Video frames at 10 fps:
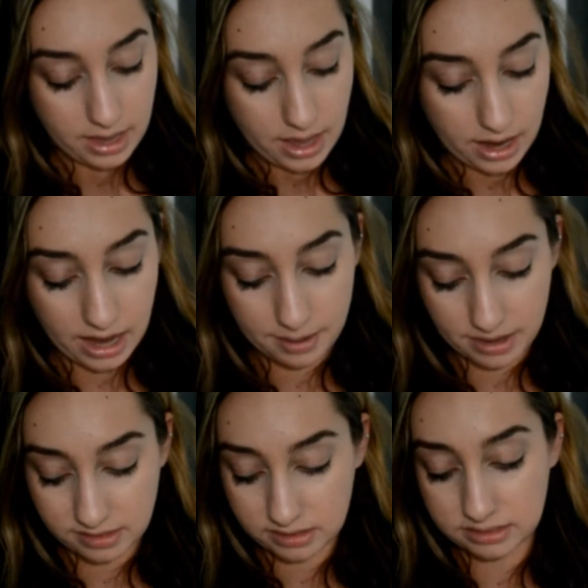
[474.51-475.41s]
Um,
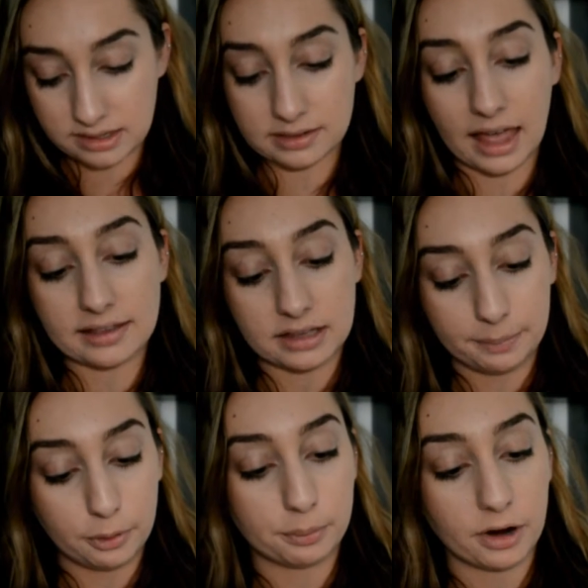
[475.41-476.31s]
and then these last
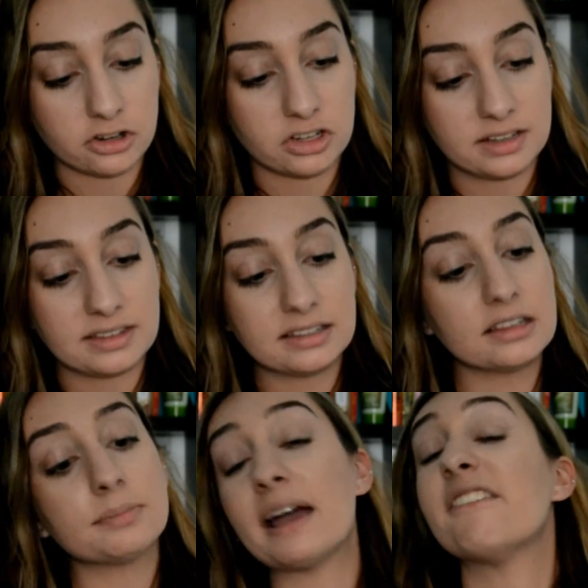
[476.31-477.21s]
couple brushes, this
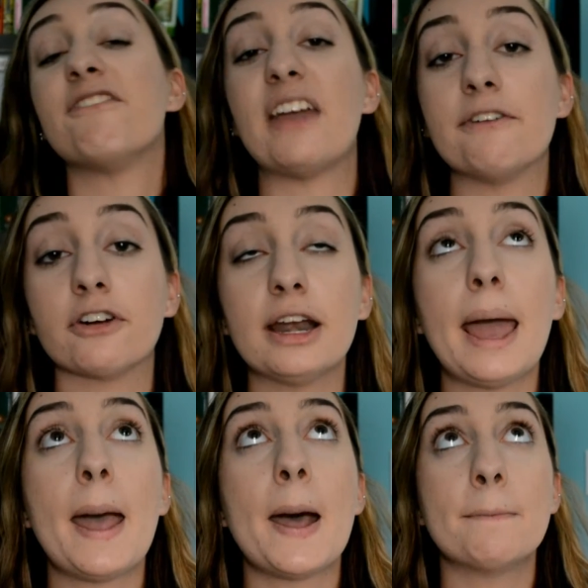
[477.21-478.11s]
is my favorite
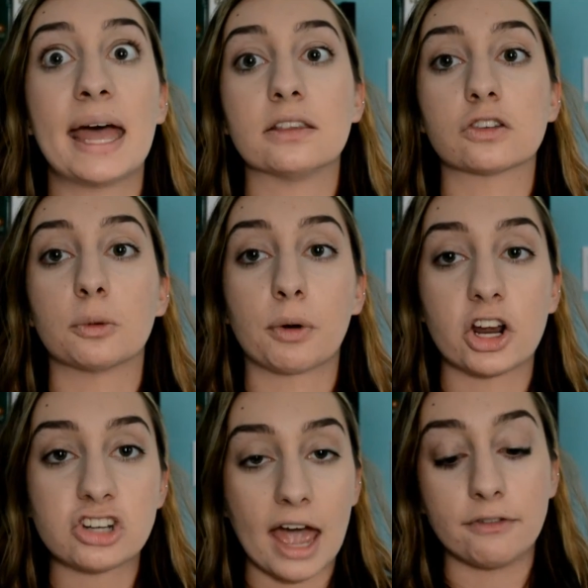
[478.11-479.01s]
pencil
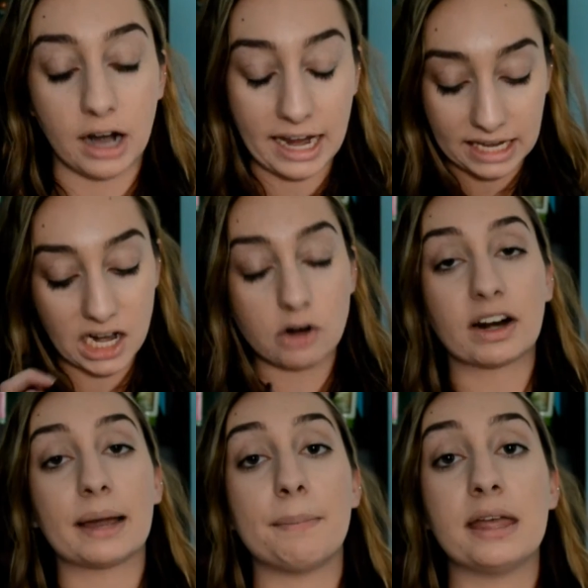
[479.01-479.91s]
brush ever. I cannot
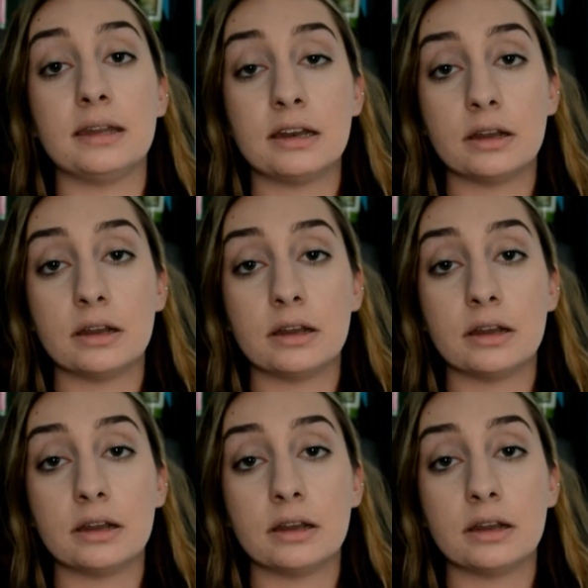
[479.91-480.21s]
recommend